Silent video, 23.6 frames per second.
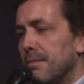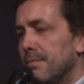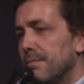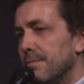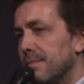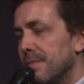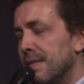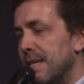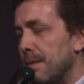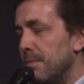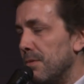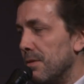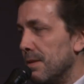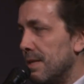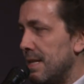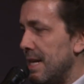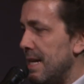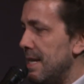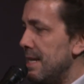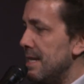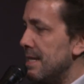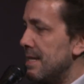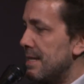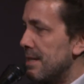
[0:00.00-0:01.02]
table
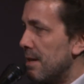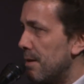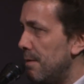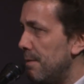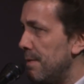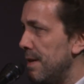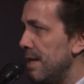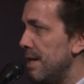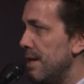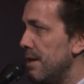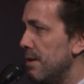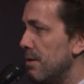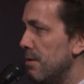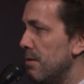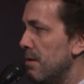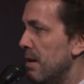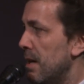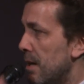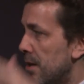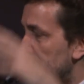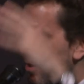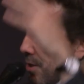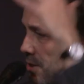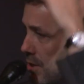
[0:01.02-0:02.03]
tennis on video,
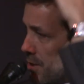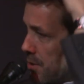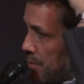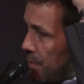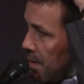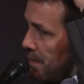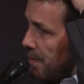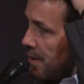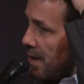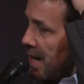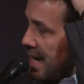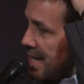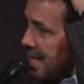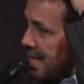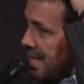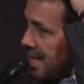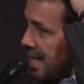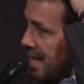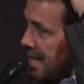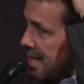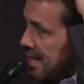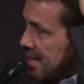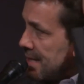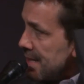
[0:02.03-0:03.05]
just with a
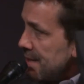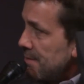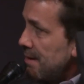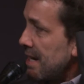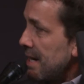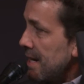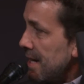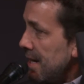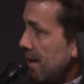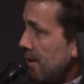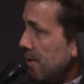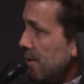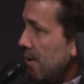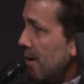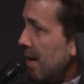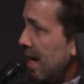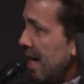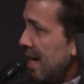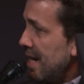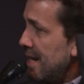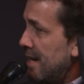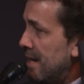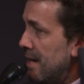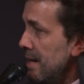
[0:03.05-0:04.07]
headset directly on your
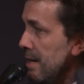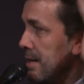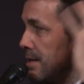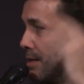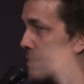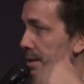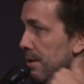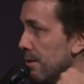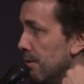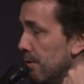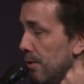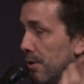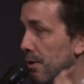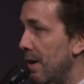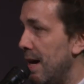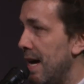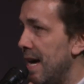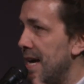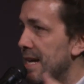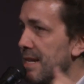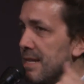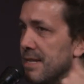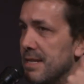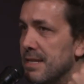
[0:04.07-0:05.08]
head. So no
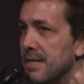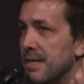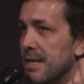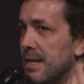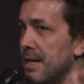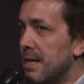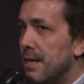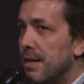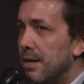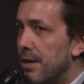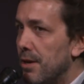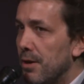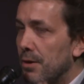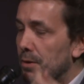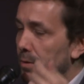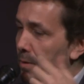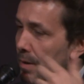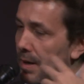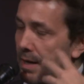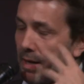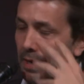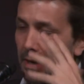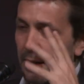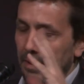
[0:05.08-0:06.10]
hands,
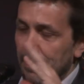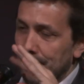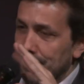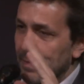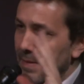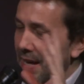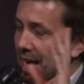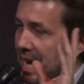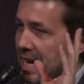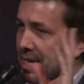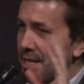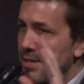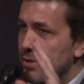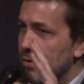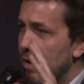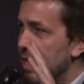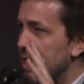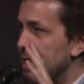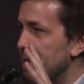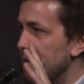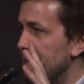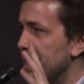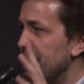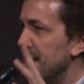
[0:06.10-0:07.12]
no eye
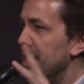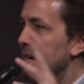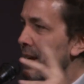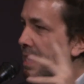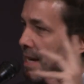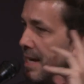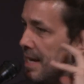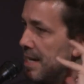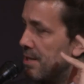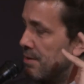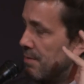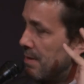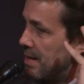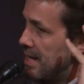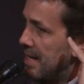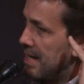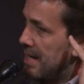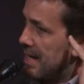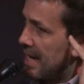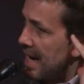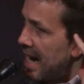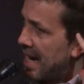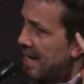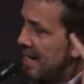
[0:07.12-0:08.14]
tracking. It's
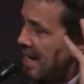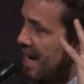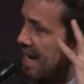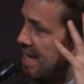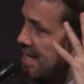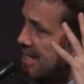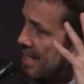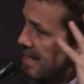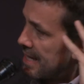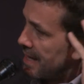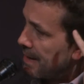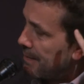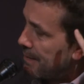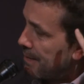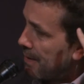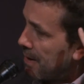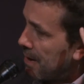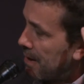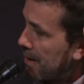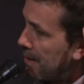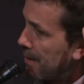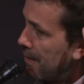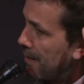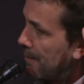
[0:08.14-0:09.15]
really analyzing
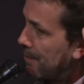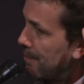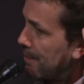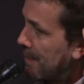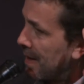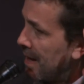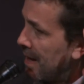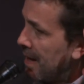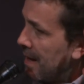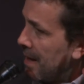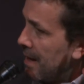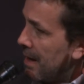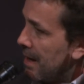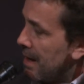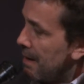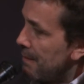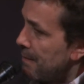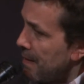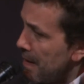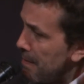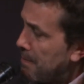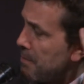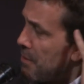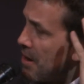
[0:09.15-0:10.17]
the
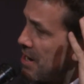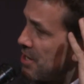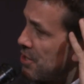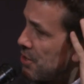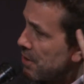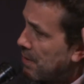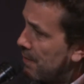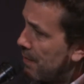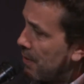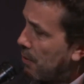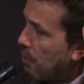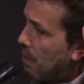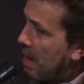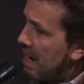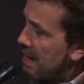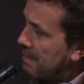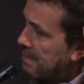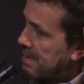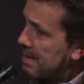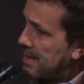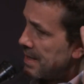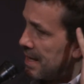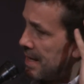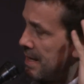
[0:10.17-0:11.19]
vibration, the
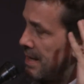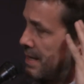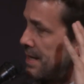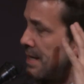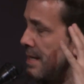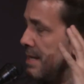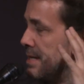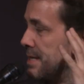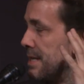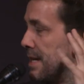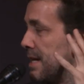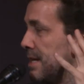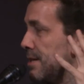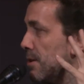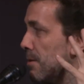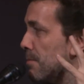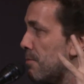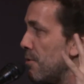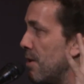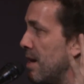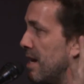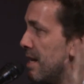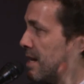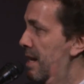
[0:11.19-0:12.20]
waves inside your
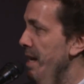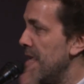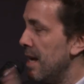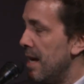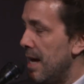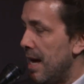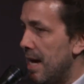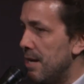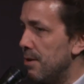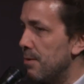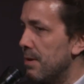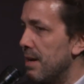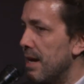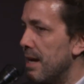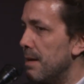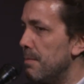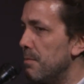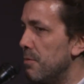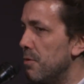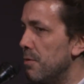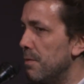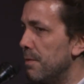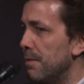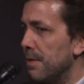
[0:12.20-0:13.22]
brain, and you can
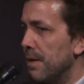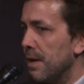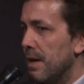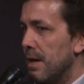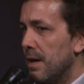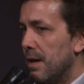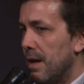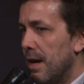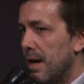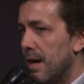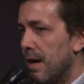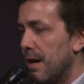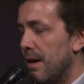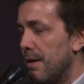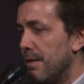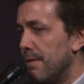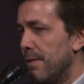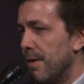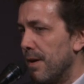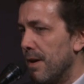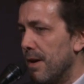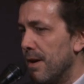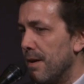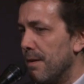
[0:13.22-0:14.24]
move
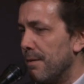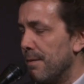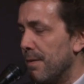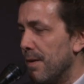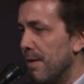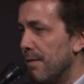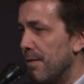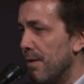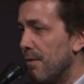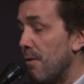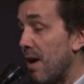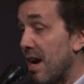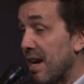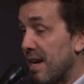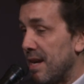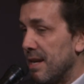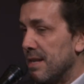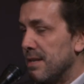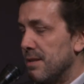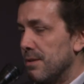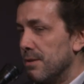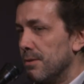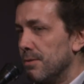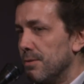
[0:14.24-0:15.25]
the
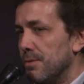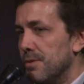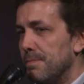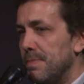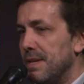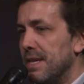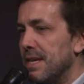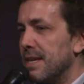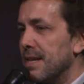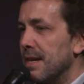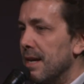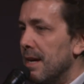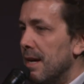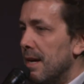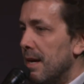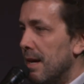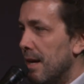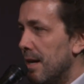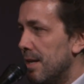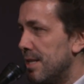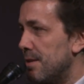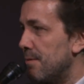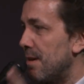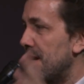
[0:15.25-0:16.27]
racket, so to speak,
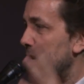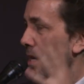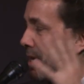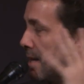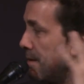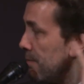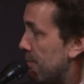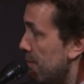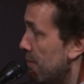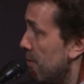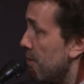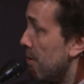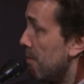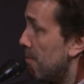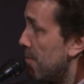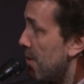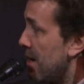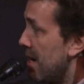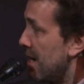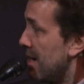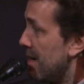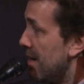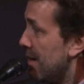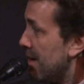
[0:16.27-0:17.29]
directly through your
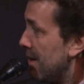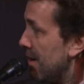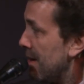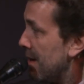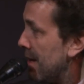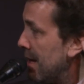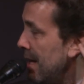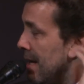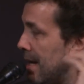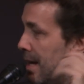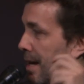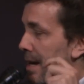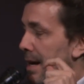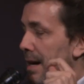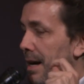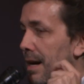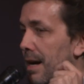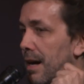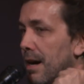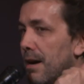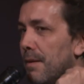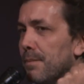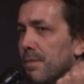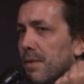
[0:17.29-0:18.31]
brain.
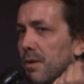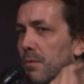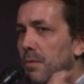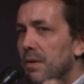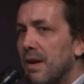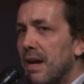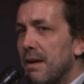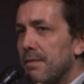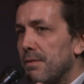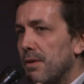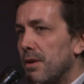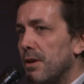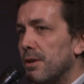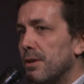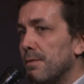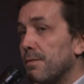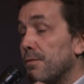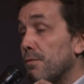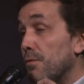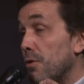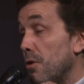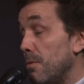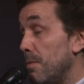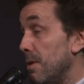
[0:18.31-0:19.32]
We'll have a lot
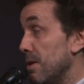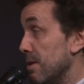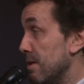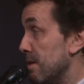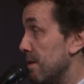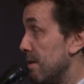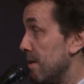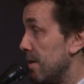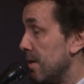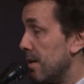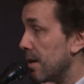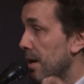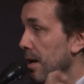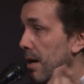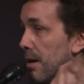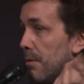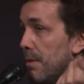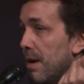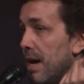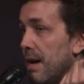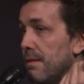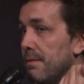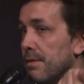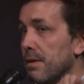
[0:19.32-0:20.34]
of robots.
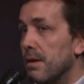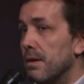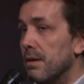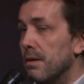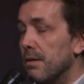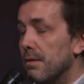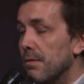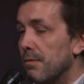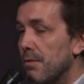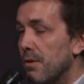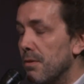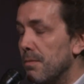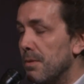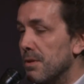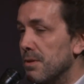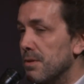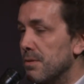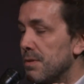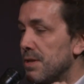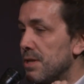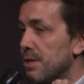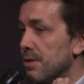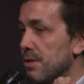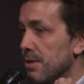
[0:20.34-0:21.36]
We have
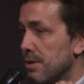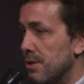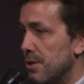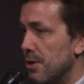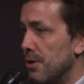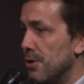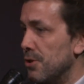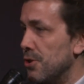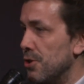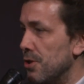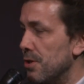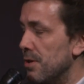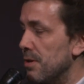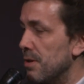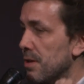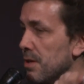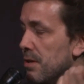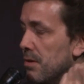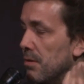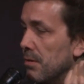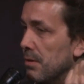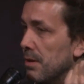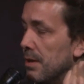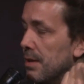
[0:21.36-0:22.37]
robots, which is a surgeon. It's
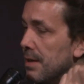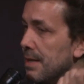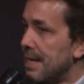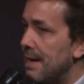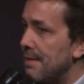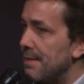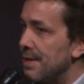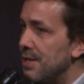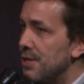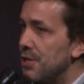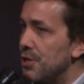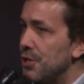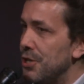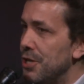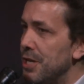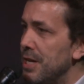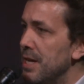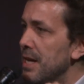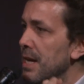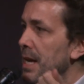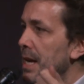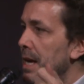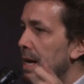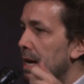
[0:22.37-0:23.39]
called Da Vinci,
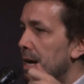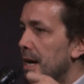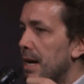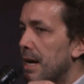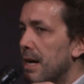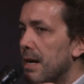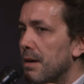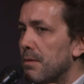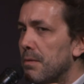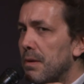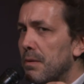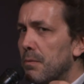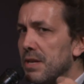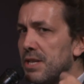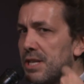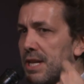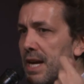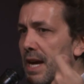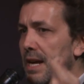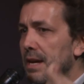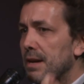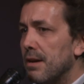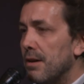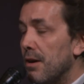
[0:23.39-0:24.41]
which
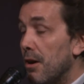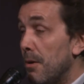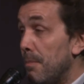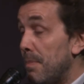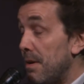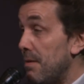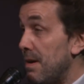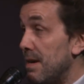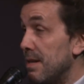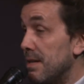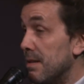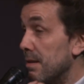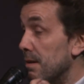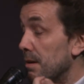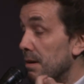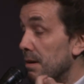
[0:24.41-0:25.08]
can operate